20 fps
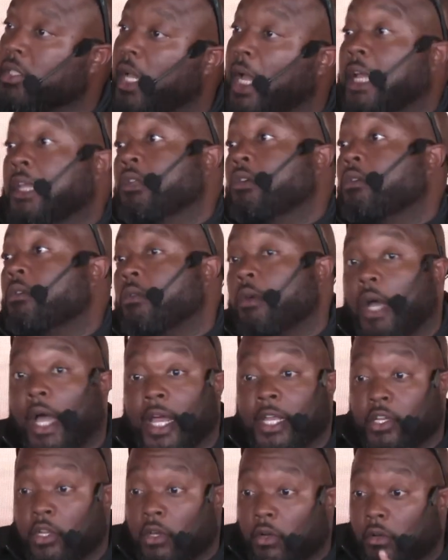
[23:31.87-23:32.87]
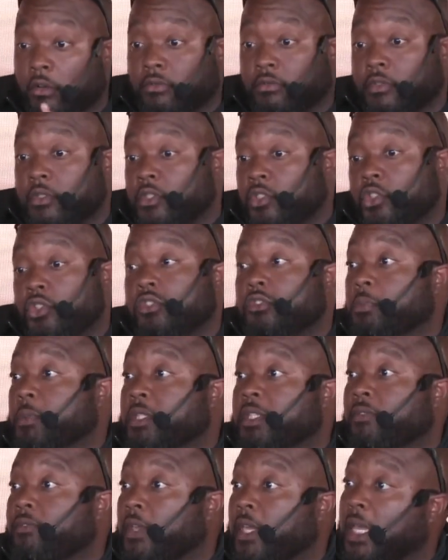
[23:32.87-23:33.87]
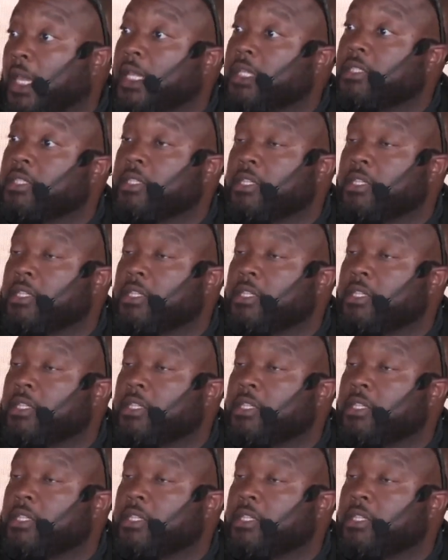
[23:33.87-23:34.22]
I know of two specific cases.